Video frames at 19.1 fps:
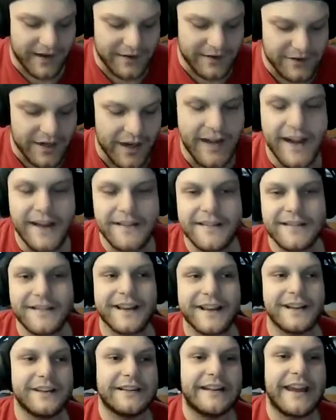and John A's just
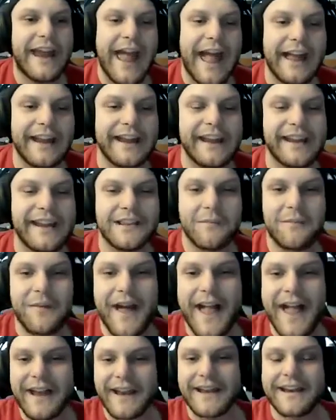like gagging in the
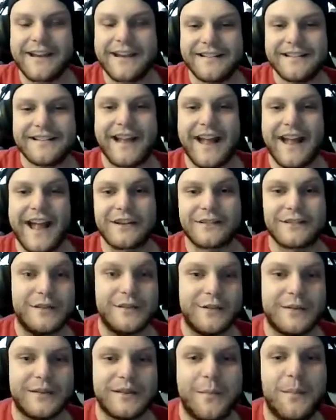back, and Easy's actually
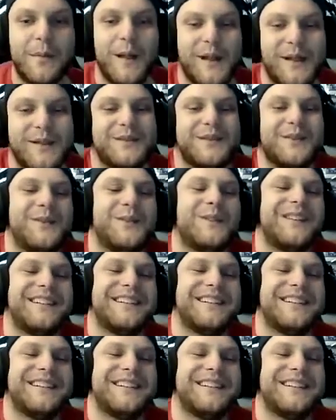doing the puzzle.